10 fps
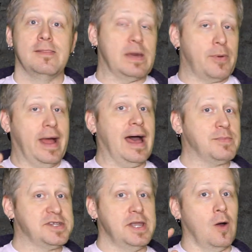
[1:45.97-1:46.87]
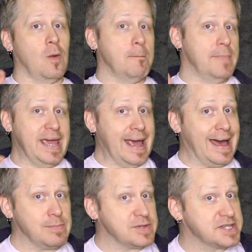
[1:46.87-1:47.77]
that perhaps, no,
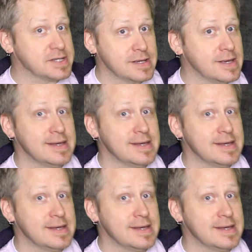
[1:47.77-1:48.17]
mayhaps,